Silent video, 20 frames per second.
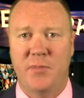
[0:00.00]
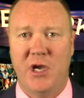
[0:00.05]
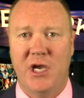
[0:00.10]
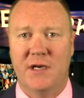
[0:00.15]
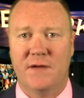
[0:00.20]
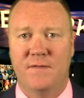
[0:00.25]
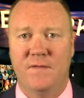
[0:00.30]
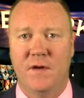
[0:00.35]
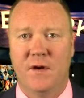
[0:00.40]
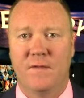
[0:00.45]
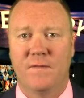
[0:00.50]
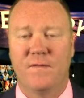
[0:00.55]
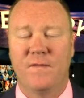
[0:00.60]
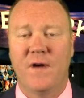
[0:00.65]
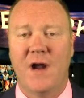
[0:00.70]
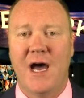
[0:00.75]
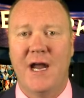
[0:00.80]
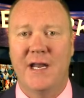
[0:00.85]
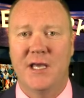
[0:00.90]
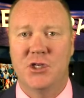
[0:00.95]
pick for
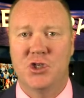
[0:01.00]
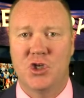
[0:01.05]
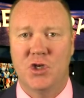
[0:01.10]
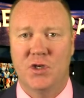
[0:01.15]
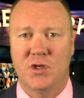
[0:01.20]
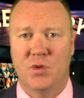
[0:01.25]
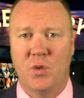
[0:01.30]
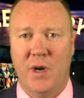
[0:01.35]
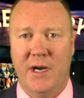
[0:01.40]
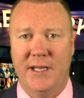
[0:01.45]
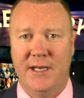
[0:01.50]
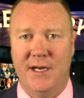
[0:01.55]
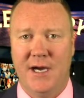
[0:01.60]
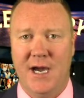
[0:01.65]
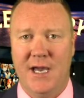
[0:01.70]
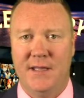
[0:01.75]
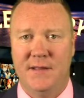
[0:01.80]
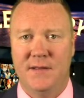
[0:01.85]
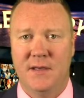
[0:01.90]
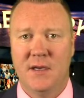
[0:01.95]
Friday, June
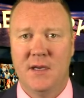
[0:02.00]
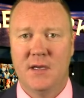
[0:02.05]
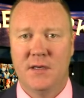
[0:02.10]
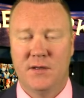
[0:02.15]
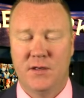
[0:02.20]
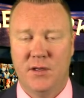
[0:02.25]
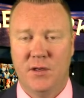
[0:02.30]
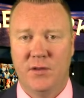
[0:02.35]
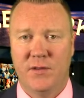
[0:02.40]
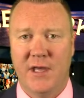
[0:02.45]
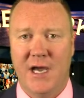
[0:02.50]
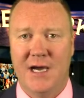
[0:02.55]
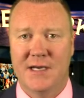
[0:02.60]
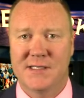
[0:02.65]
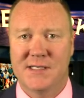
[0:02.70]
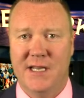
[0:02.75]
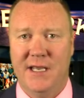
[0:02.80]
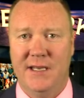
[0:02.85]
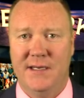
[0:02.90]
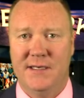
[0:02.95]
29th,
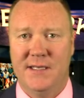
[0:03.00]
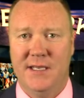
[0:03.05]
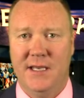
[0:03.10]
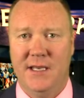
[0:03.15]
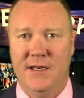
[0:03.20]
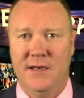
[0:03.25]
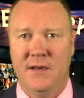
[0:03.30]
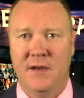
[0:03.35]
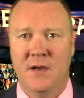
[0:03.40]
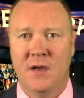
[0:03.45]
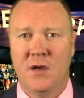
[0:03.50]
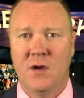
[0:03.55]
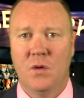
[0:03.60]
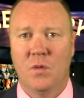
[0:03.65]
2018.